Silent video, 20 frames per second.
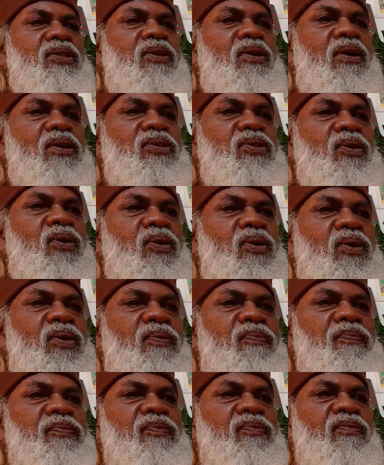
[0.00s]
also
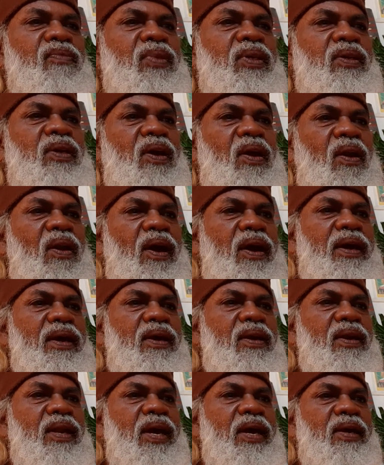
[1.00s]
a
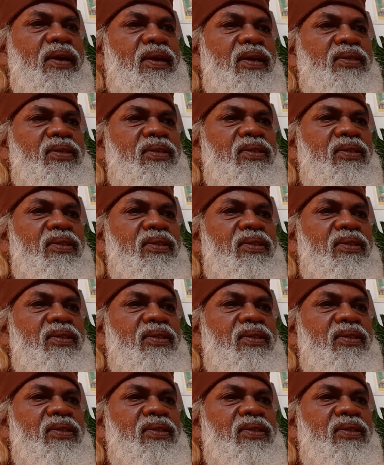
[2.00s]
lioness.